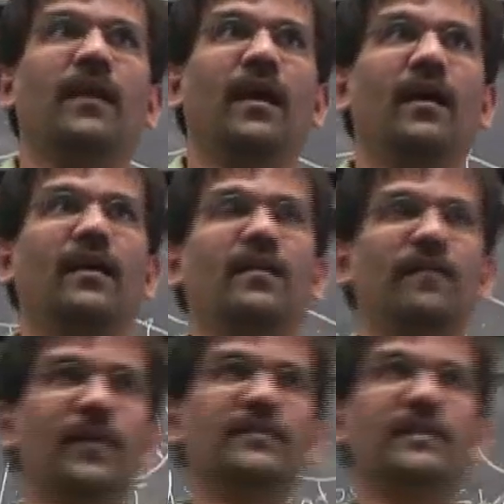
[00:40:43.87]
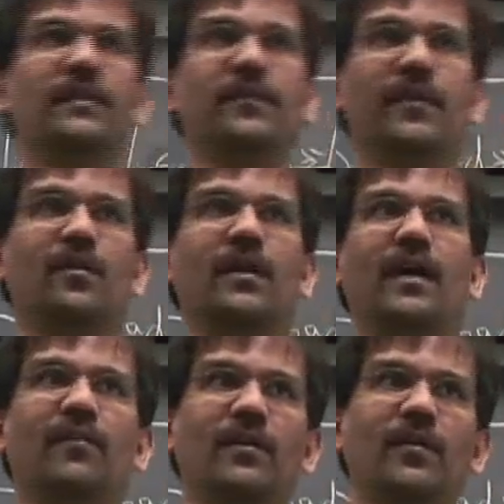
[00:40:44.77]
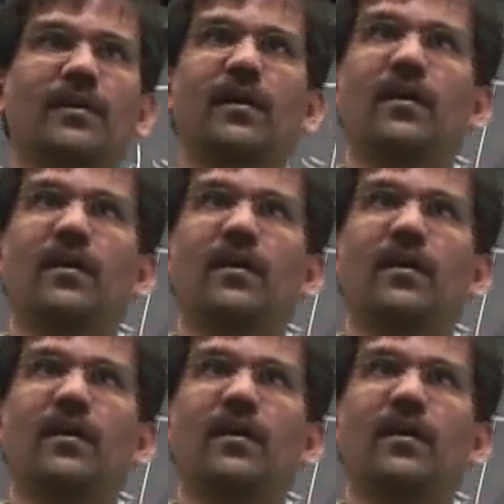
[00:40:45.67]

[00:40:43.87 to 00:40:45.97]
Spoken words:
And we'll see that we don't have to do it